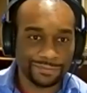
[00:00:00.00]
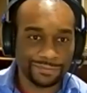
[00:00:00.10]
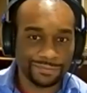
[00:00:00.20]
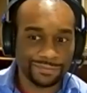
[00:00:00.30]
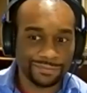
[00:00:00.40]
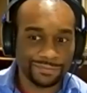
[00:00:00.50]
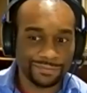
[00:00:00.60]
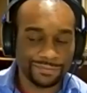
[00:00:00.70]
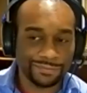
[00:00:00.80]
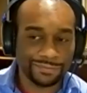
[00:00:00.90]

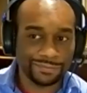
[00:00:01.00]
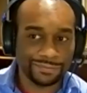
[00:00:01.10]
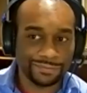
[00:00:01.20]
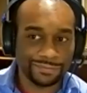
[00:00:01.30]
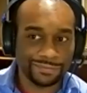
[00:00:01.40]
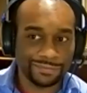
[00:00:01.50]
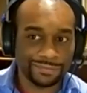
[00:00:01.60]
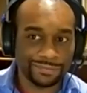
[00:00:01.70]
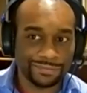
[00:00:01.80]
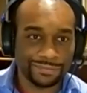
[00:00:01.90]

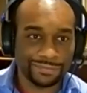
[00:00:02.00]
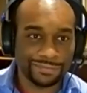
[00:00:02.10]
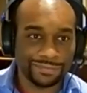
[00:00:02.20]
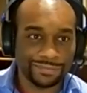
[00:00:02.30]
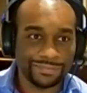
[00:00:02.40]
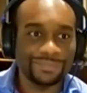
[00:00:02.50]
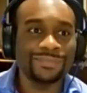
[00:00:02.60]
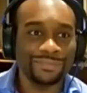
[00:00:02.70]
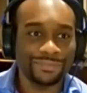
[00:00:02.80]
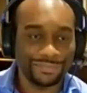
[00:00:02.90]

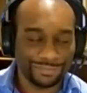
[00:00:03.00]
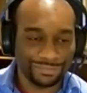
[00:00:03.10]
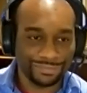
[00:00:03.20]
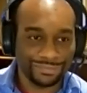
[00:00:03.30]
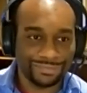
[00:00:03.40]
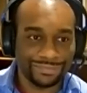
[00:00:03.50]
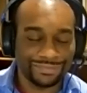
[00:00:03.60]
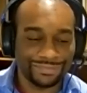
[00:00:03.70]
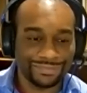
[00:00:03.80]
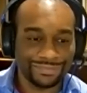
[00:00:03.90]

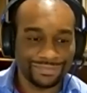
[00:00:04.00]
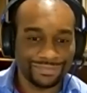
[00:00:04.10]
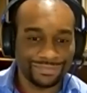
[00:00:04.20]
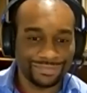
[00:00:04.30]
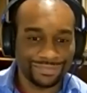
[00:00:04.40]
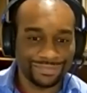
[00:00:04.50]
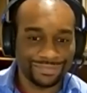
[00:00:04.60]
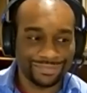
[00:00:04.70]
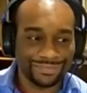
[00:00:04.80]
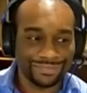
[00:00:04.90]

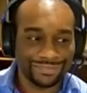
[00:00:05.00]
This person isn't speaking.